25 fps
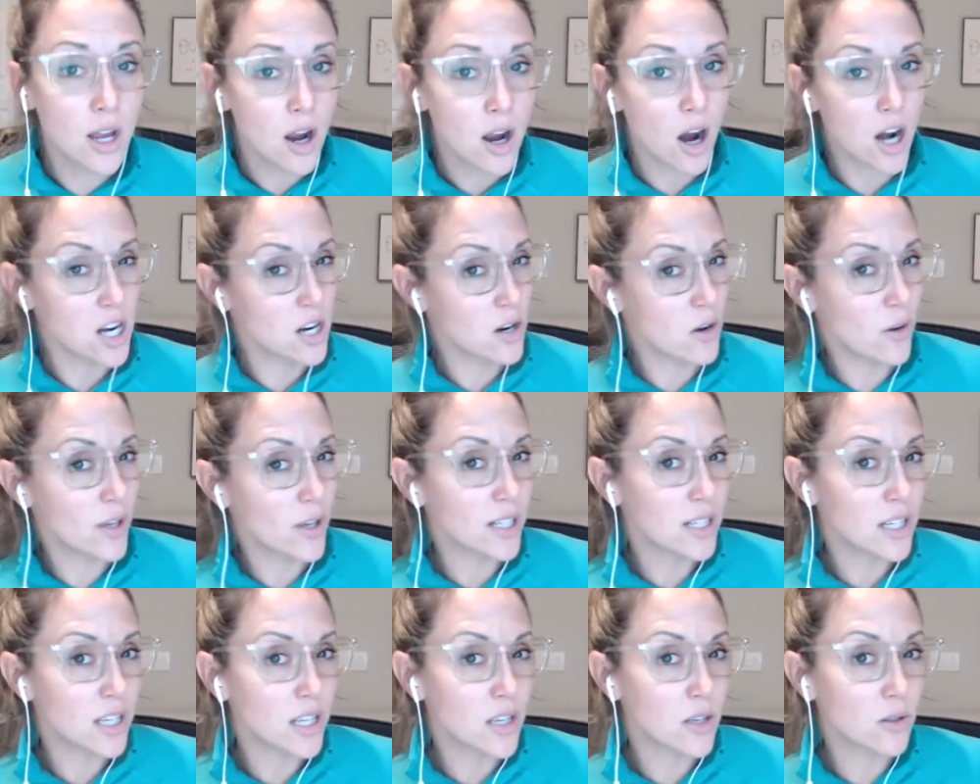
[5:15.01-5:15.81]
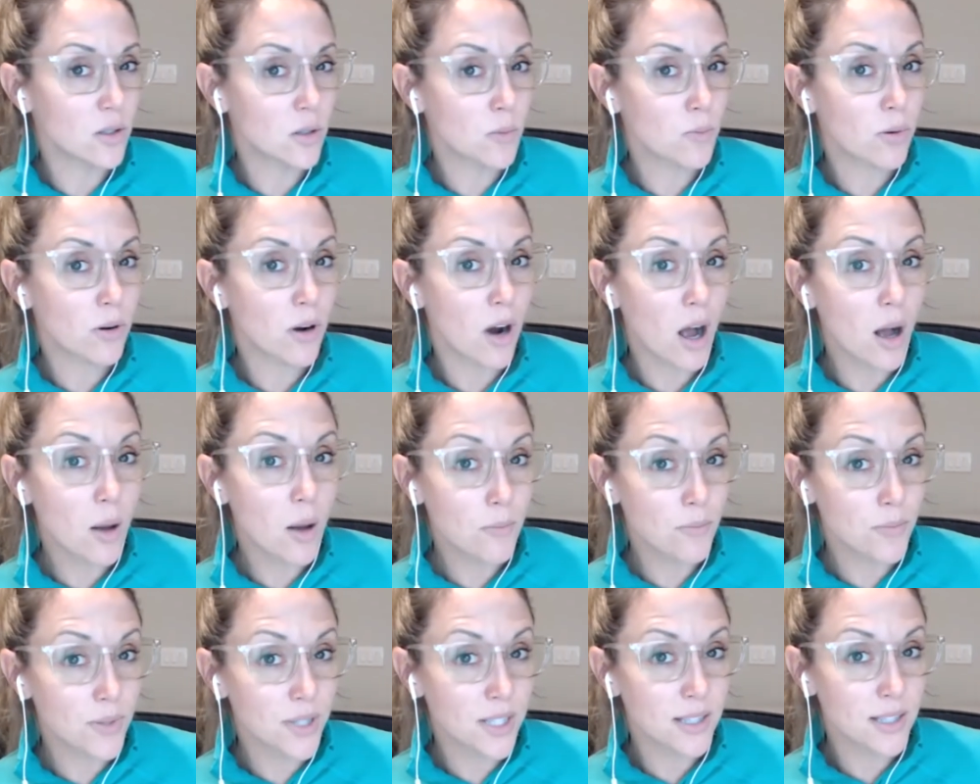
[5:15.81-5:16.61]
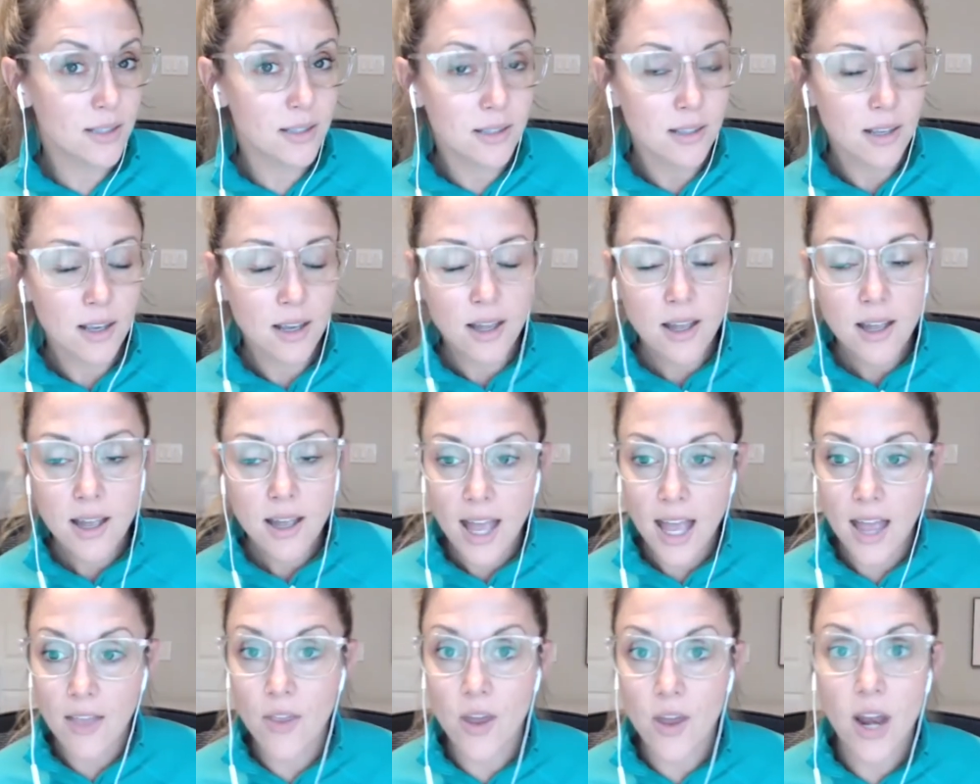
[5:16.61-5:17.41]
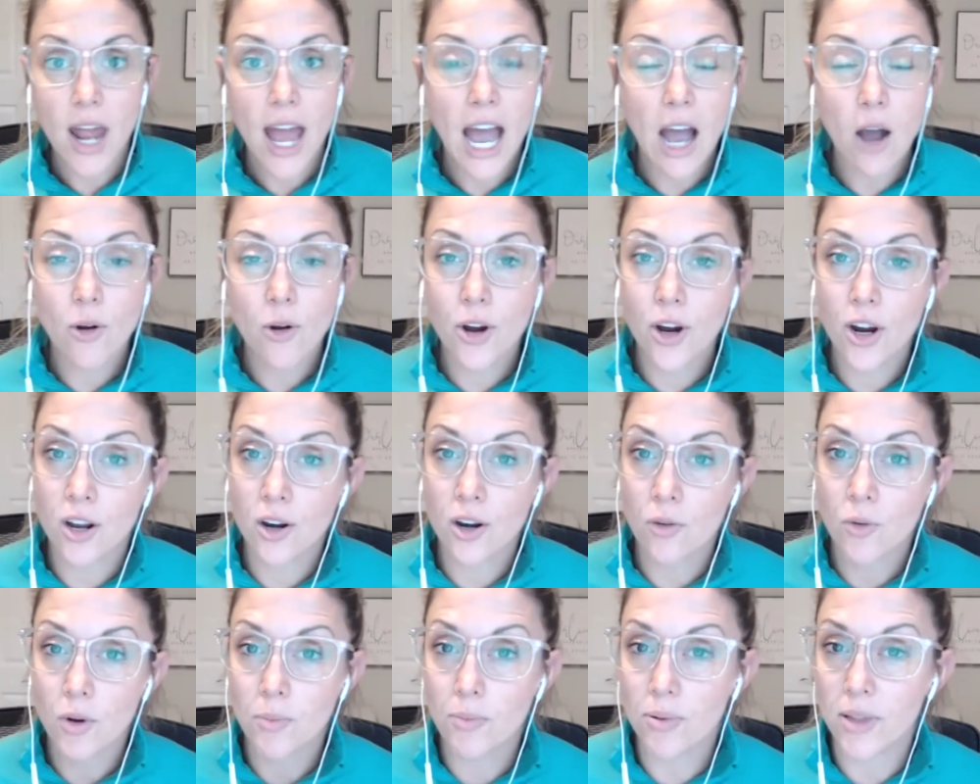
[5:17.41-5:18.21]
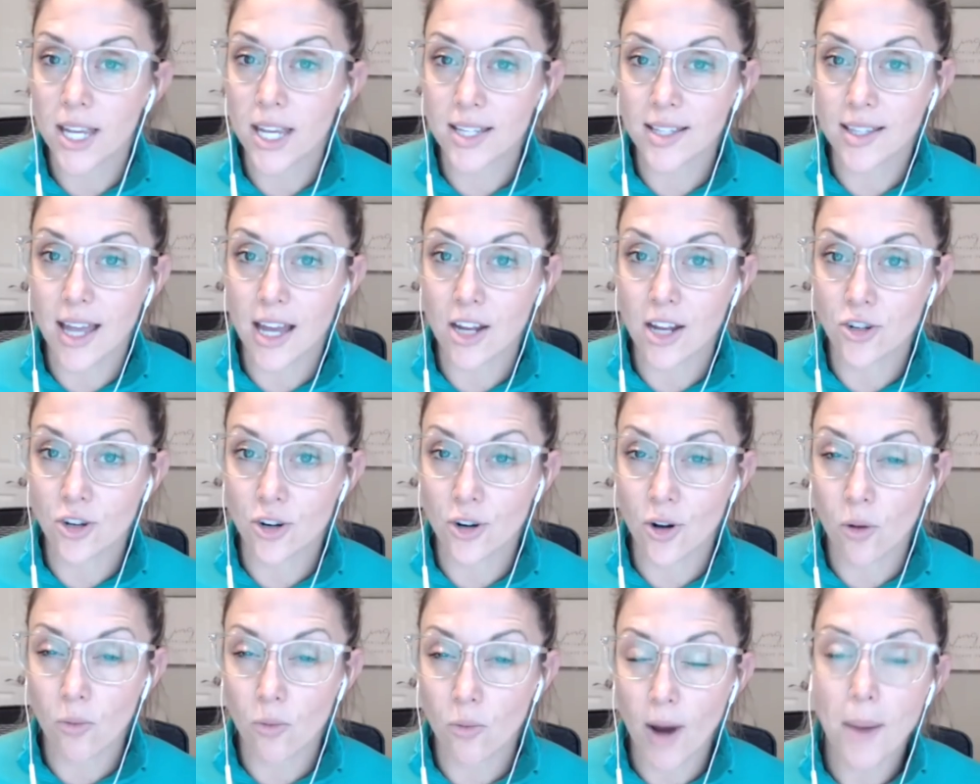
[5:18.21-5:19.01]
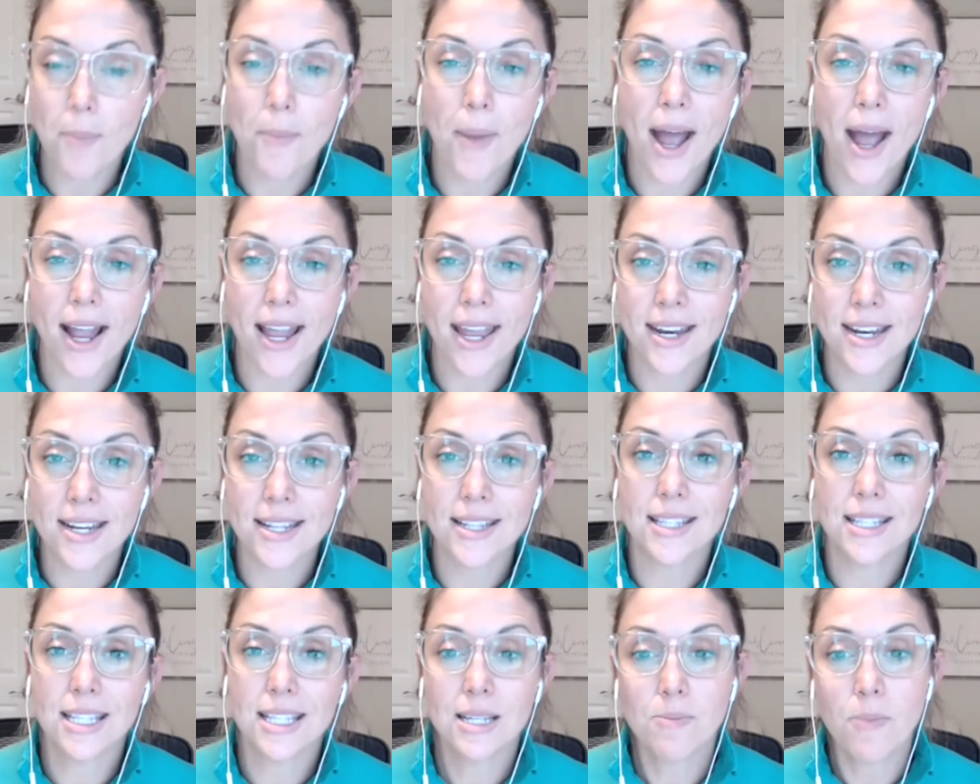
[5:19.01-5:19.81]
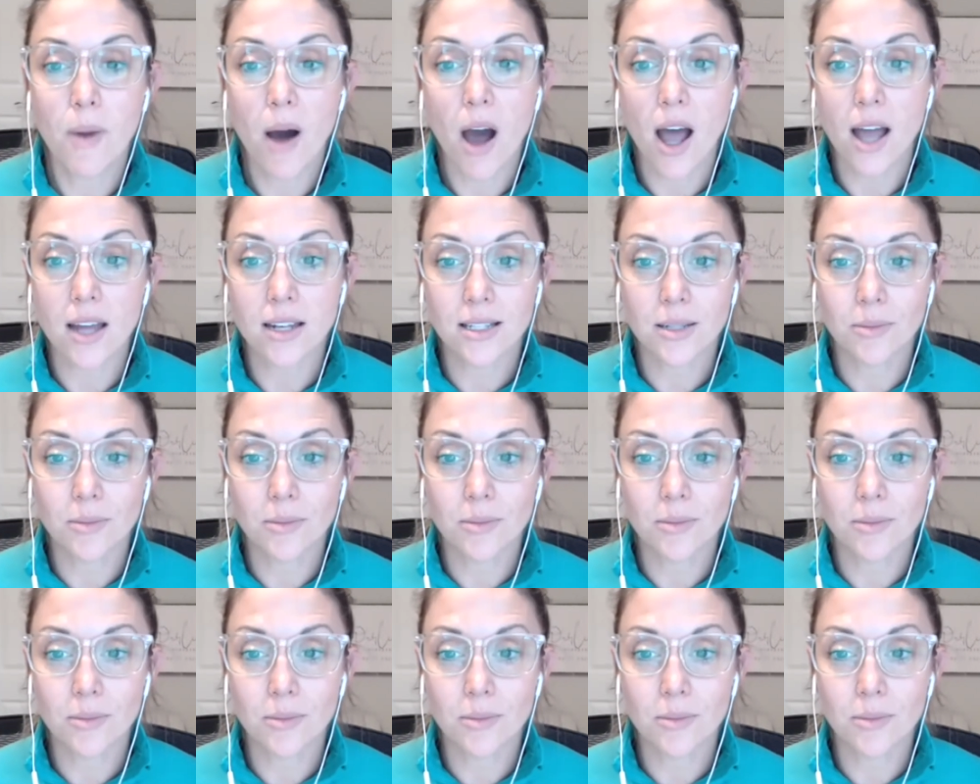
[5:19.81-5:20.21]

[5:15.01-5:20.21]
Are you going to use prompts? And then how you're going to replace that journal right back in its spot.